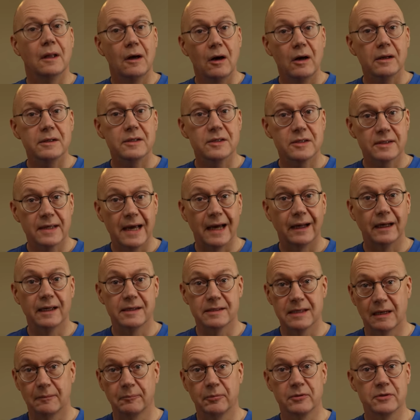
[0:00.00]
Large-scale
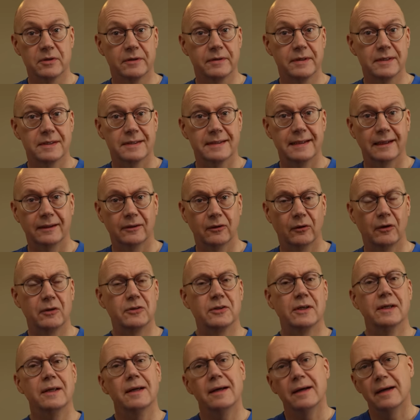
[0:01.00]
examples of this
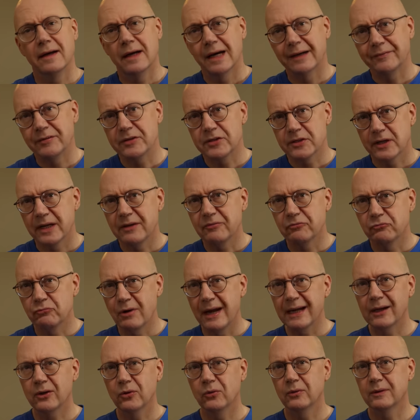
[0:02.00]
technology have achieved
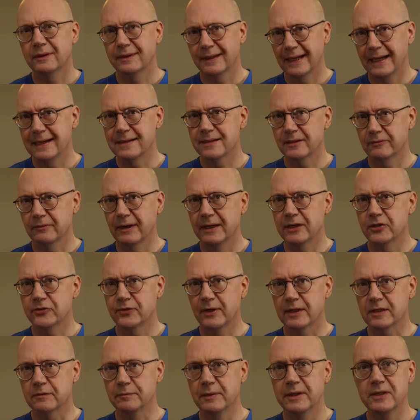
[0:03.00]
record data rate
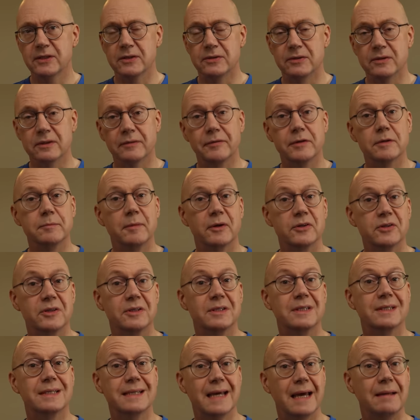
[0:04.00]
transmissions of as much
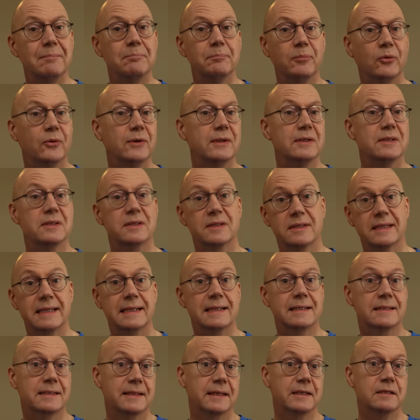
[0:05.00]
as
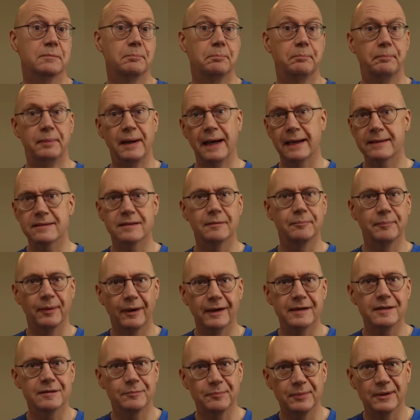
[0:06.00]
10.66
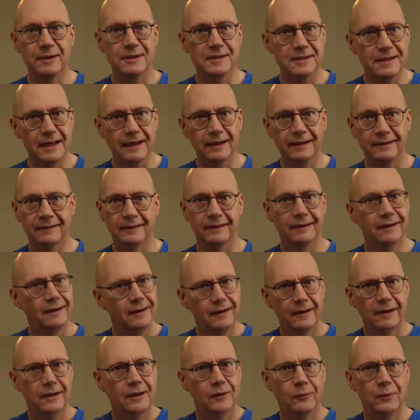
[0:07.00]
petabytes per second,
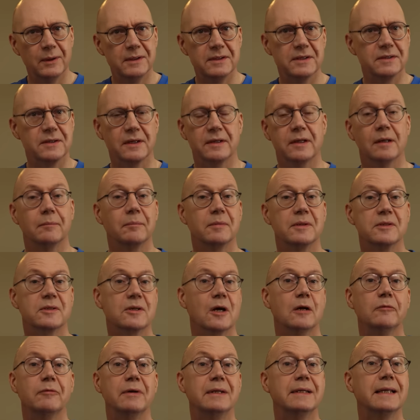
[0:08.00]
which is a number
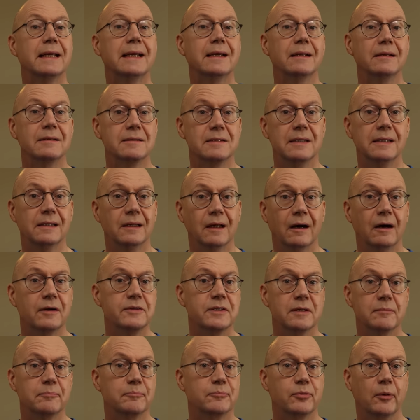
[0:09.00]
so ridiculously
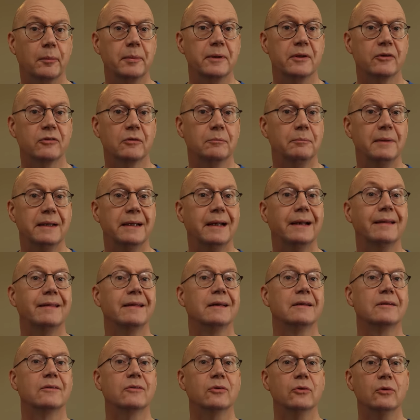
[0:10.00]
large it probably doesn't mean
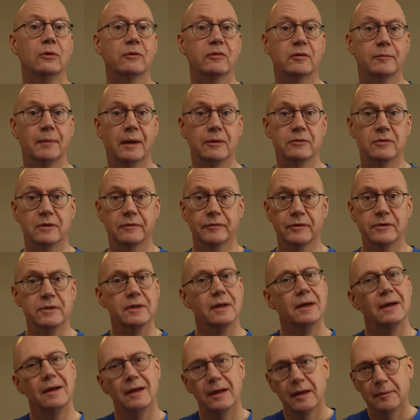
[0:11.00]
anything at all to most of us.
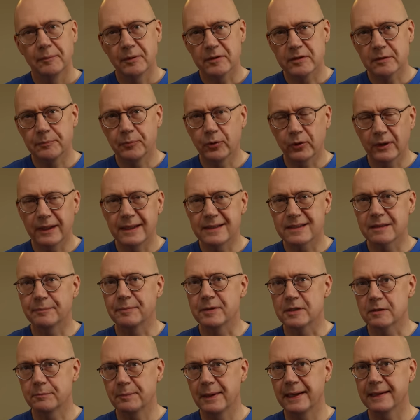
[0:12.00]
But to put it into
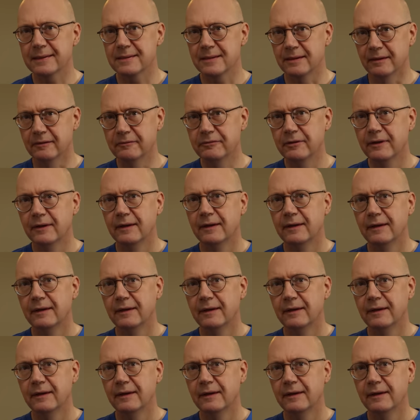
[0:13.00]
perspective,